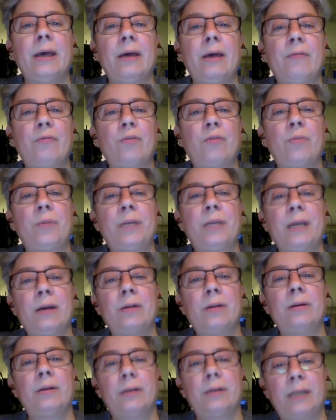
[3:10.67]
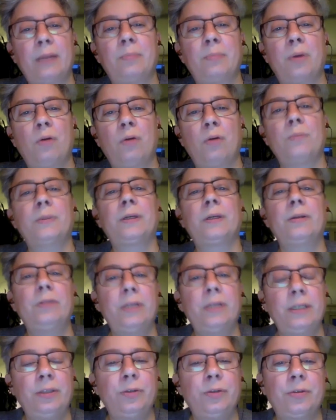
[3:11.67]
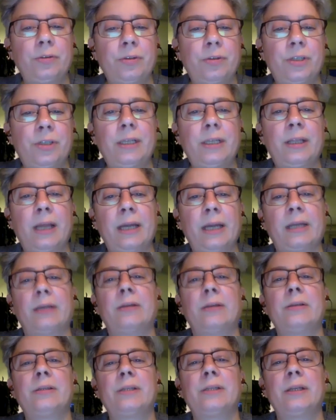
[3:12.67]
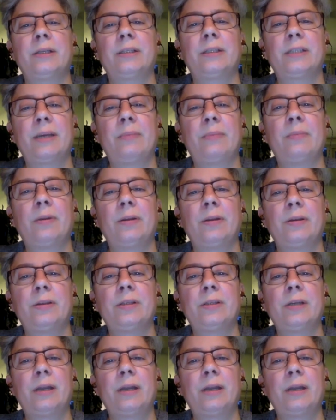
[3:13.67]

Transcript: And from there, that poem continues to see likeness and semblance.